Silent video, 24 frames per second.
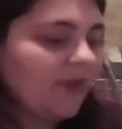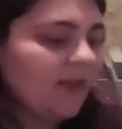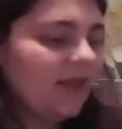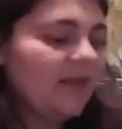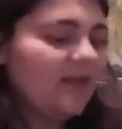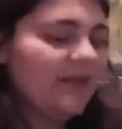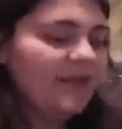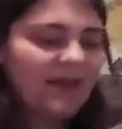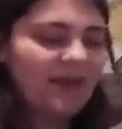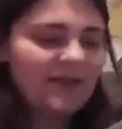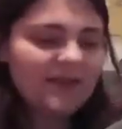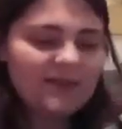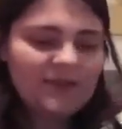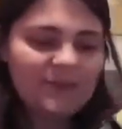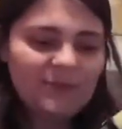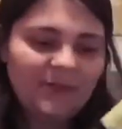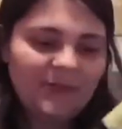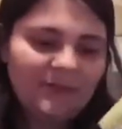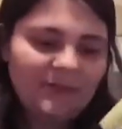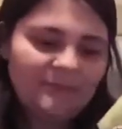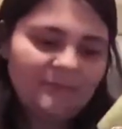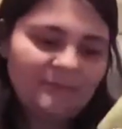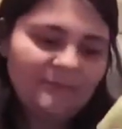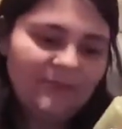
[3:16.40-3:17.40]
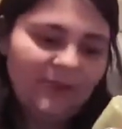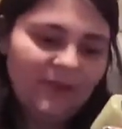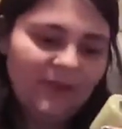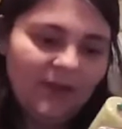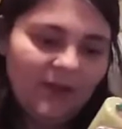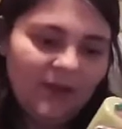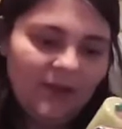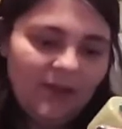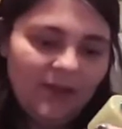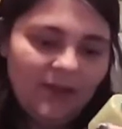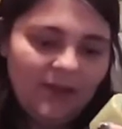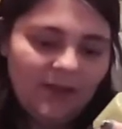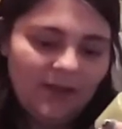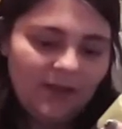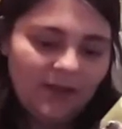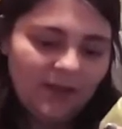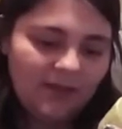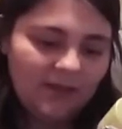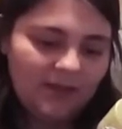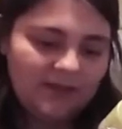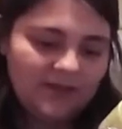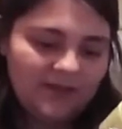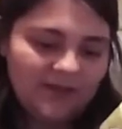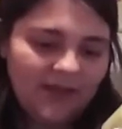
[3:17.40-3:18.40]
And the next one
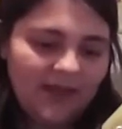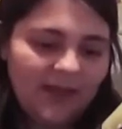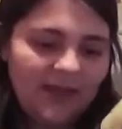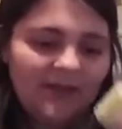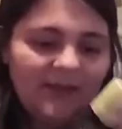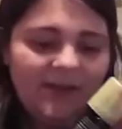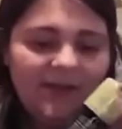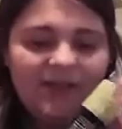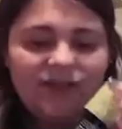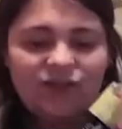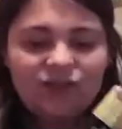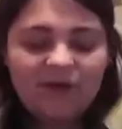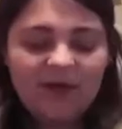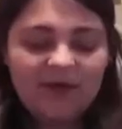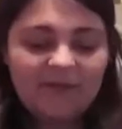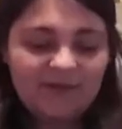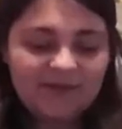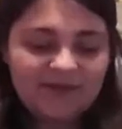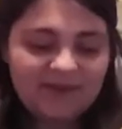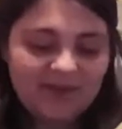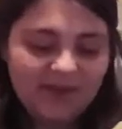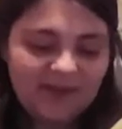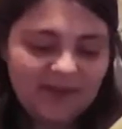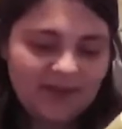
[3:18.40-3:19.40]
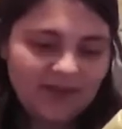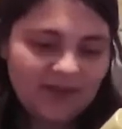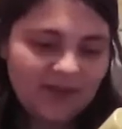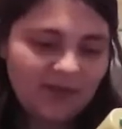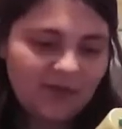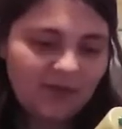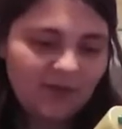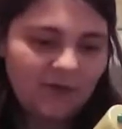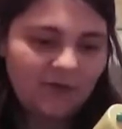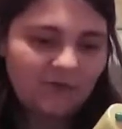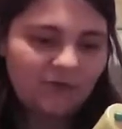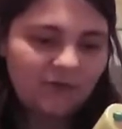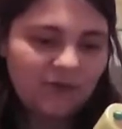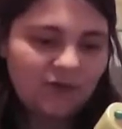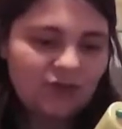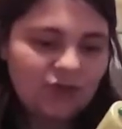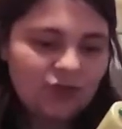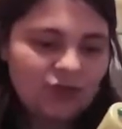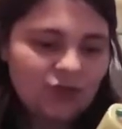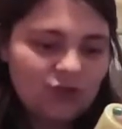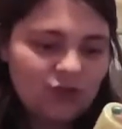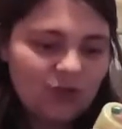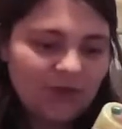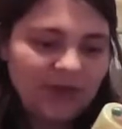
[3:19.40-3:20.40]
is a nice travel size of
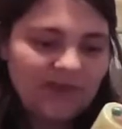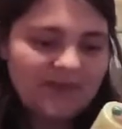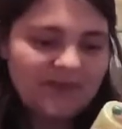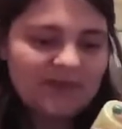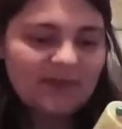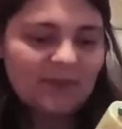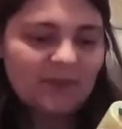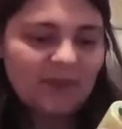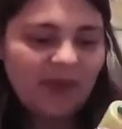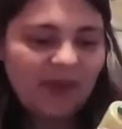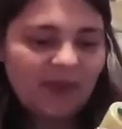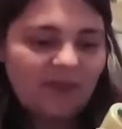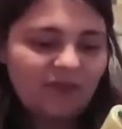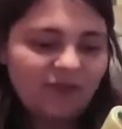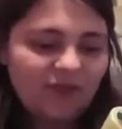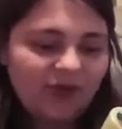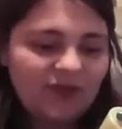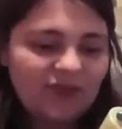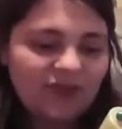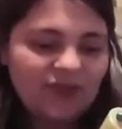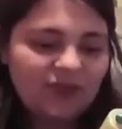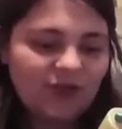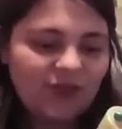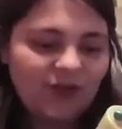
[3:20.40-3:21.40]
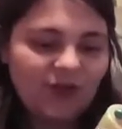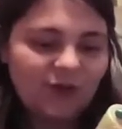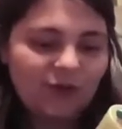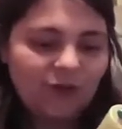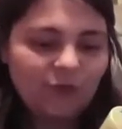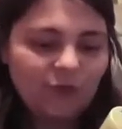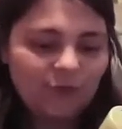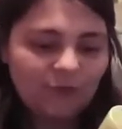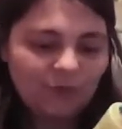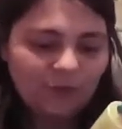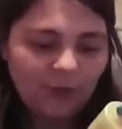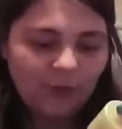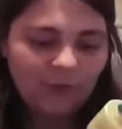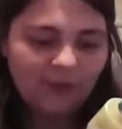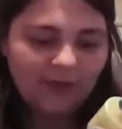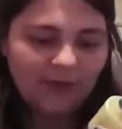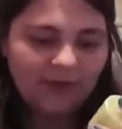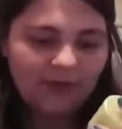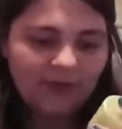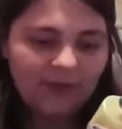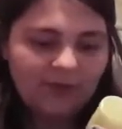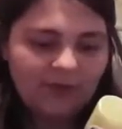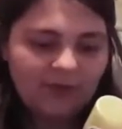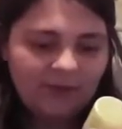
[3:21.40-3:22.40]
Tresemme Fresh Start New
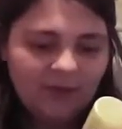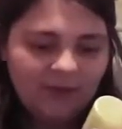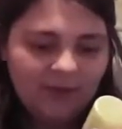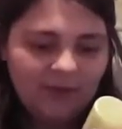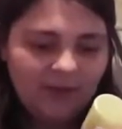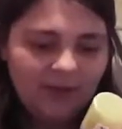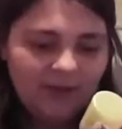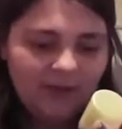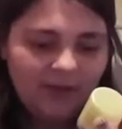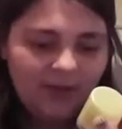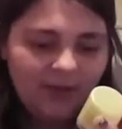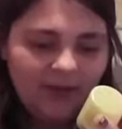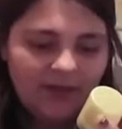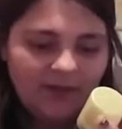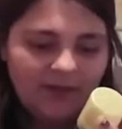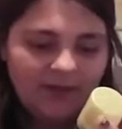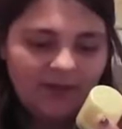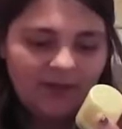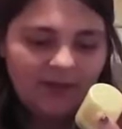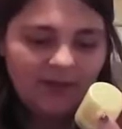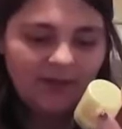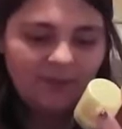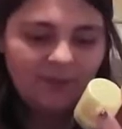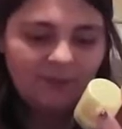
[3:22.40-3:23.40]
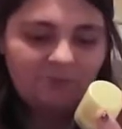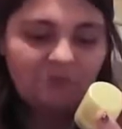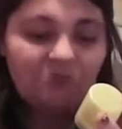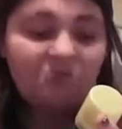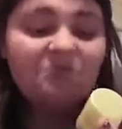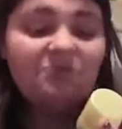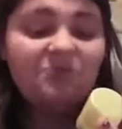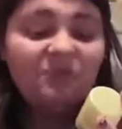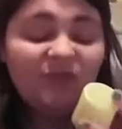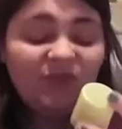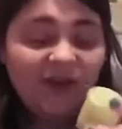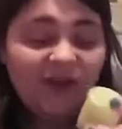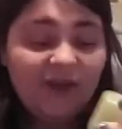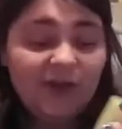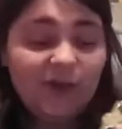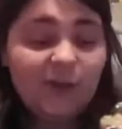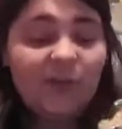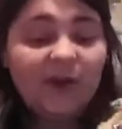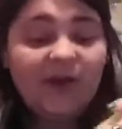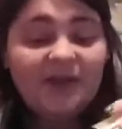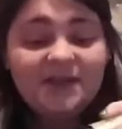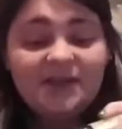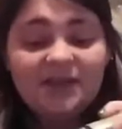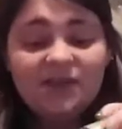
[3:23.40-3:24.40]
Formula. It's um,
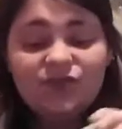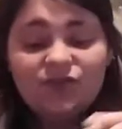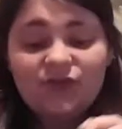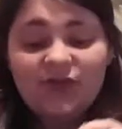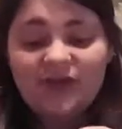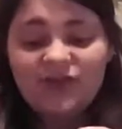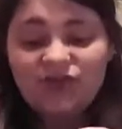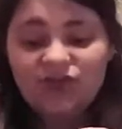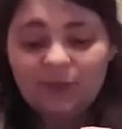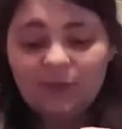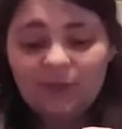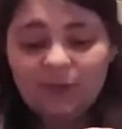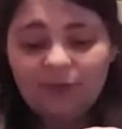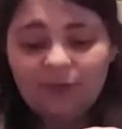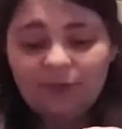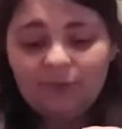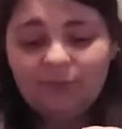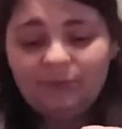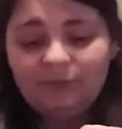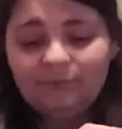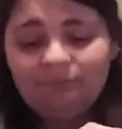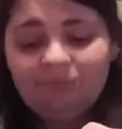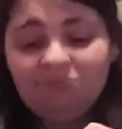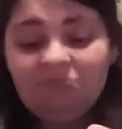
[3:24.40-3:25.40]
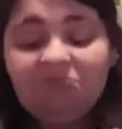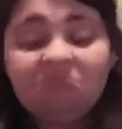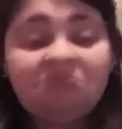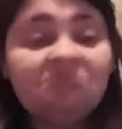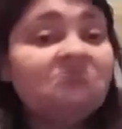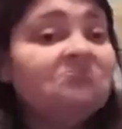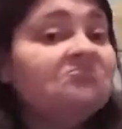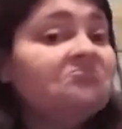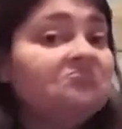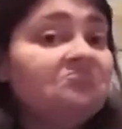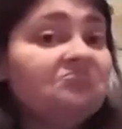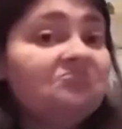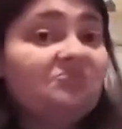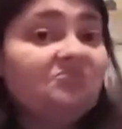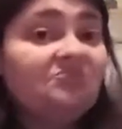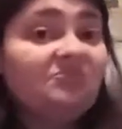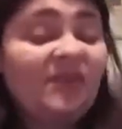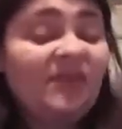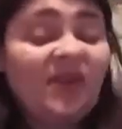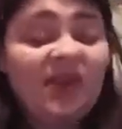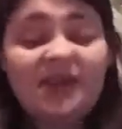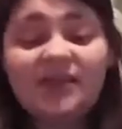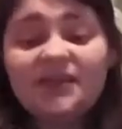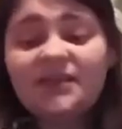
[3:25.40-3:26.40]
volumizing dry shampoo.
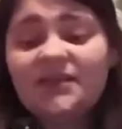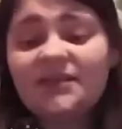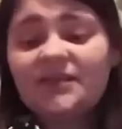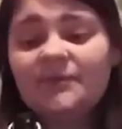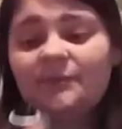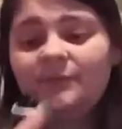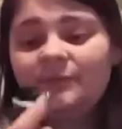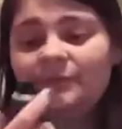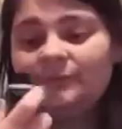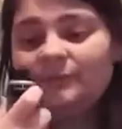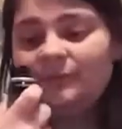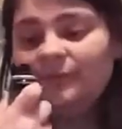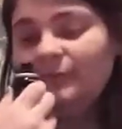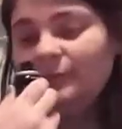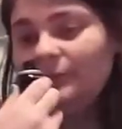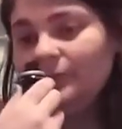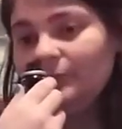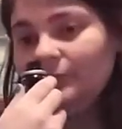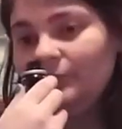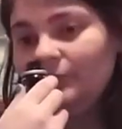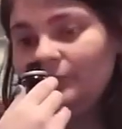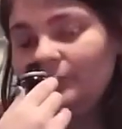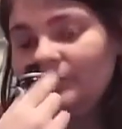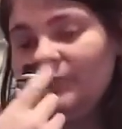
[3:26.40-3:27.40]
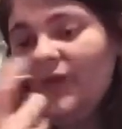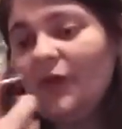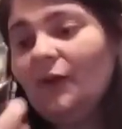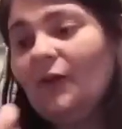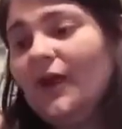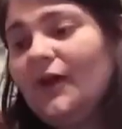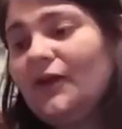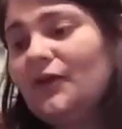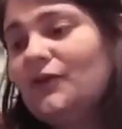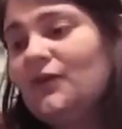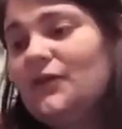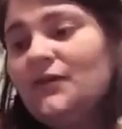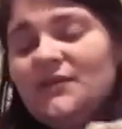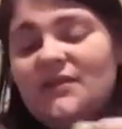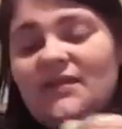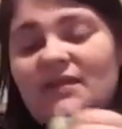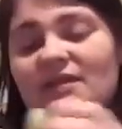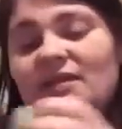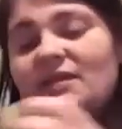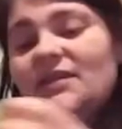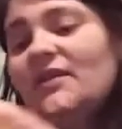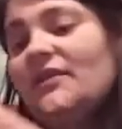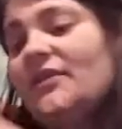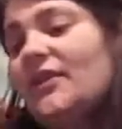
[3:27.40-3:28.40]
Nice. No, I don't use
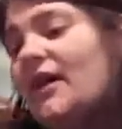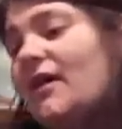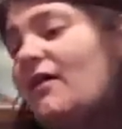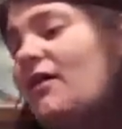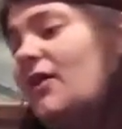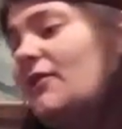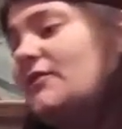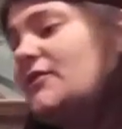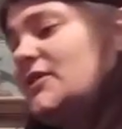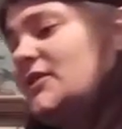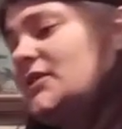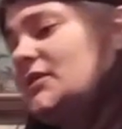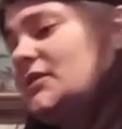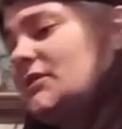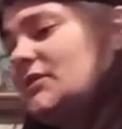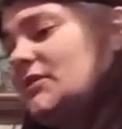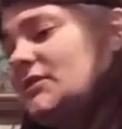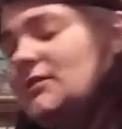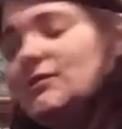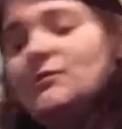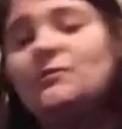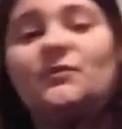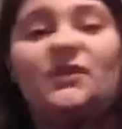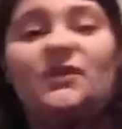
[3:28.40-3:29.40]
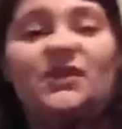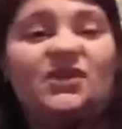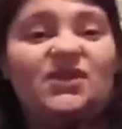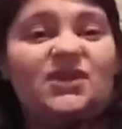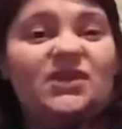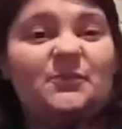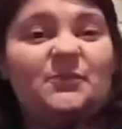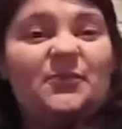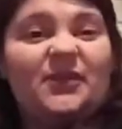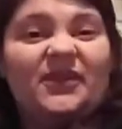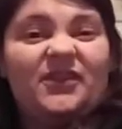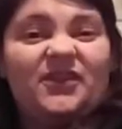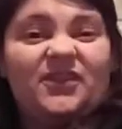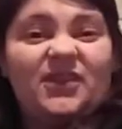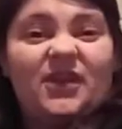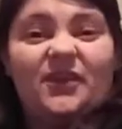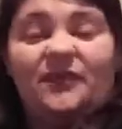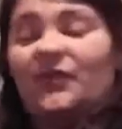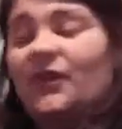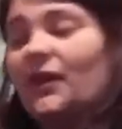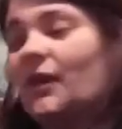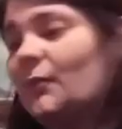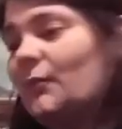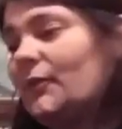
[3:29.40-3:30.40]
this that often. I'll just spray this off
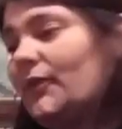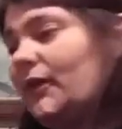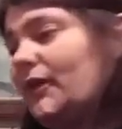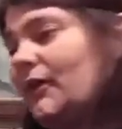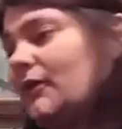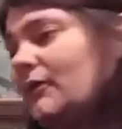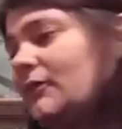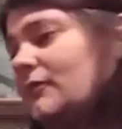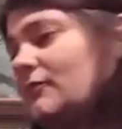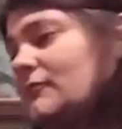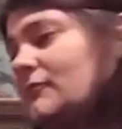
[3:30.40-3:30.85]
camera here.